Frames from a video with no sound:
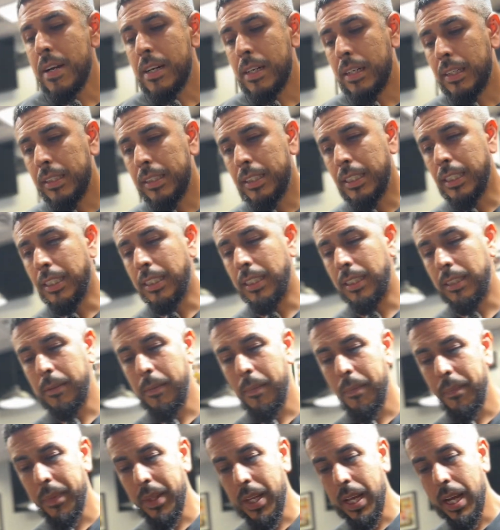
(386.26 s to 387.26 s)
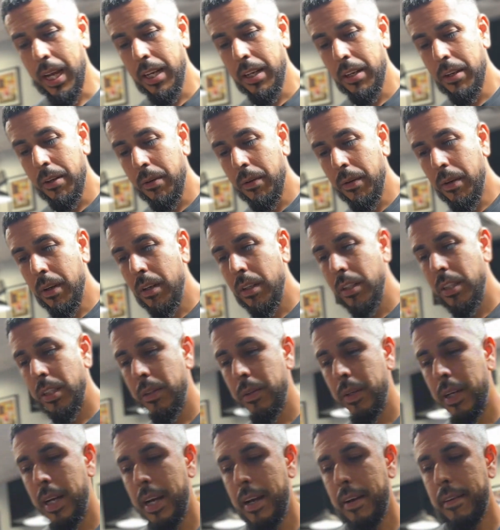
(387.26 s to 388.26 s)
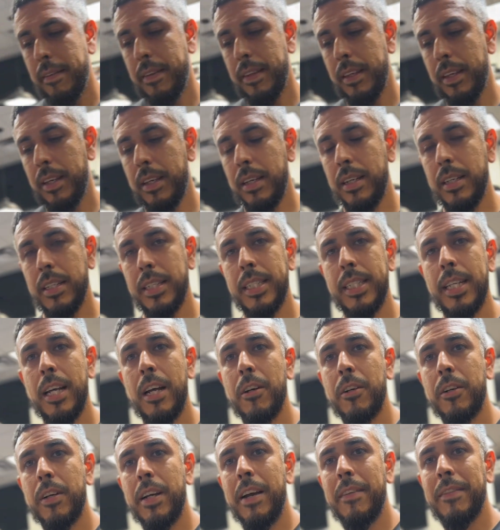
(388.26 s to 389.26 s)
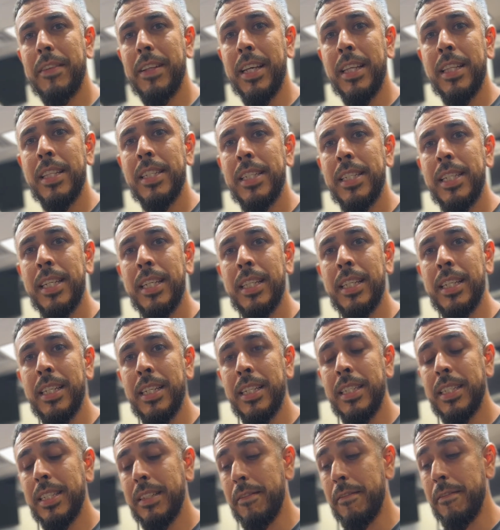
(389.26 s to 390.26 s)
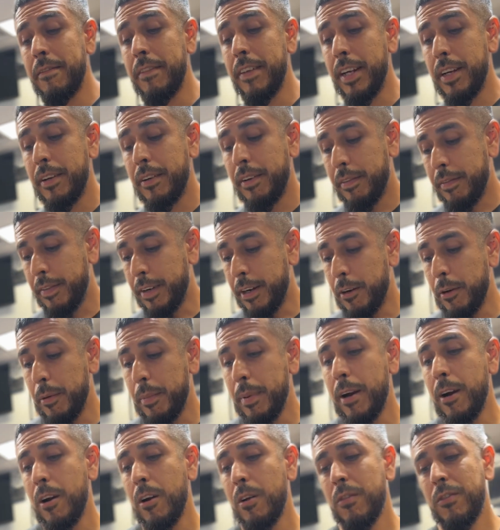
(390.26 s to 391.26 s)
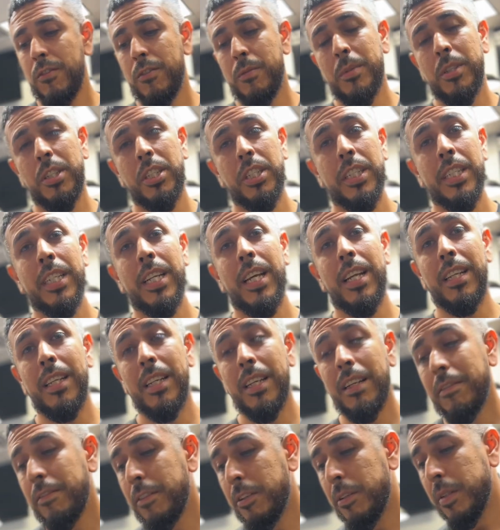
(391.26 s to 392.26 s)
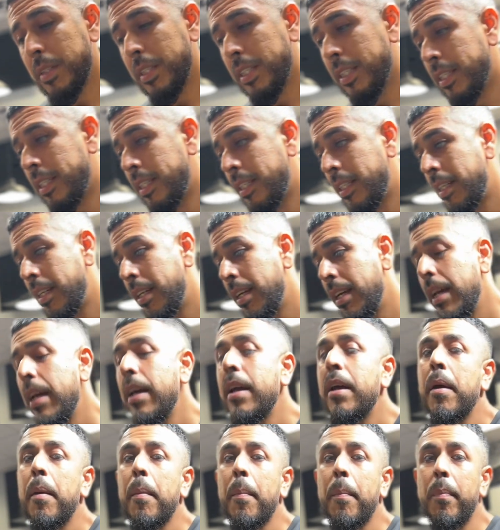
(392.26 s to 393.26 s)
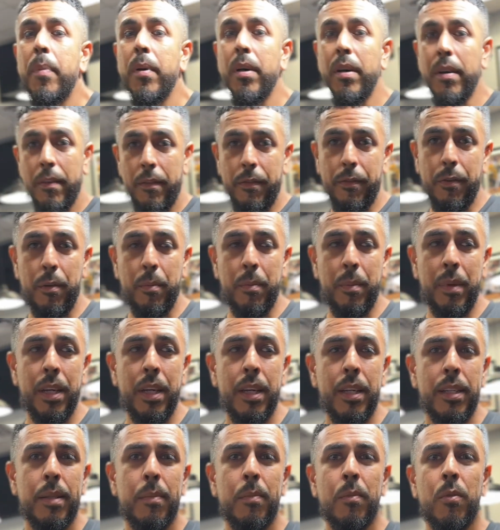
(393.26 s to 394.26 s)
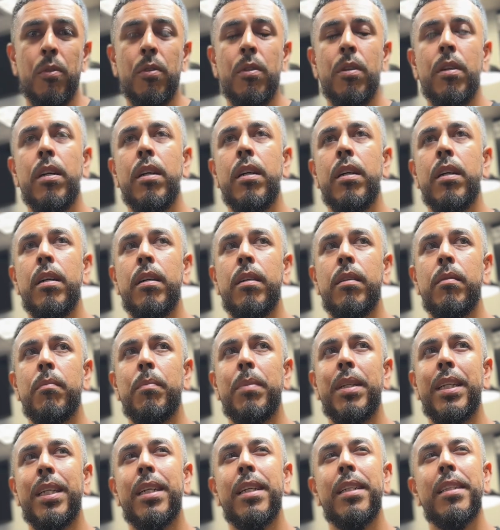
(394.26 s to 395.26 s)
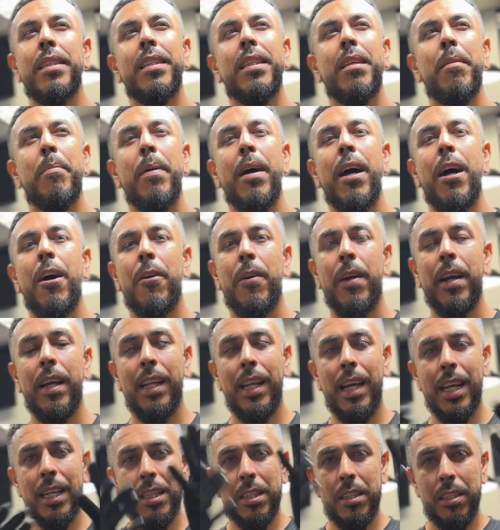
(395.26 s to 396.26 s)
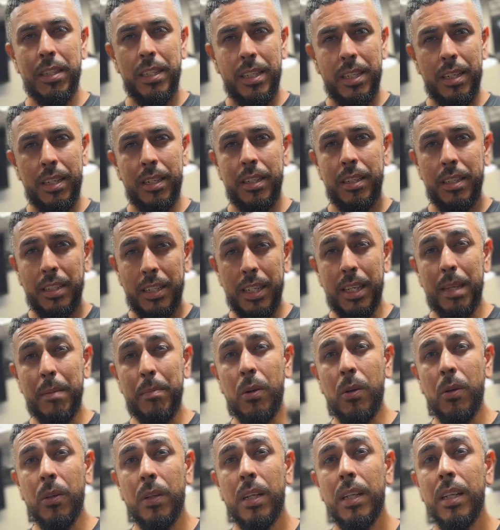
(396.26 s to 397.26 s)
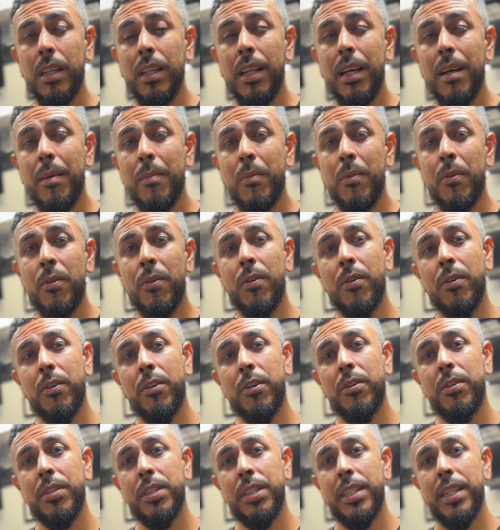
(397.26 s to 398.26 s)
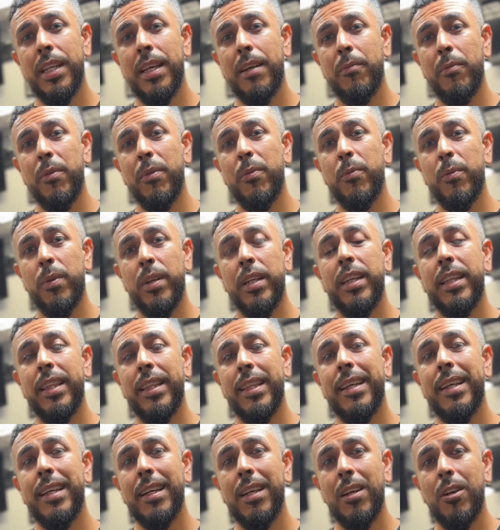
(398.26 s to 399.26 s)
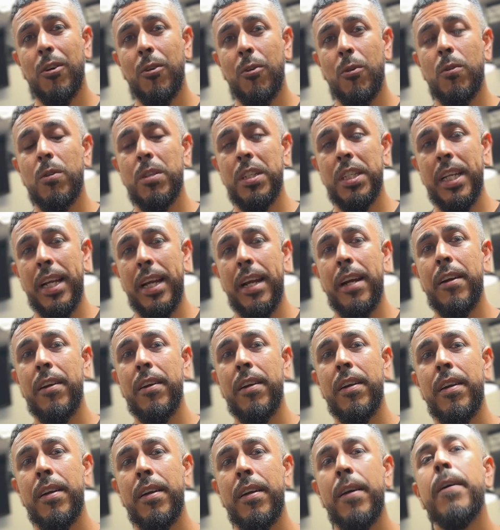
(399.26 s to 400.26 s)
Because I do also have the Stylecraft Instinct, and it's a very, very powerful machine. I love using it, but for me, it's more because of the power. I like to debulk a lot more, or use it like with really thick, coarse hair.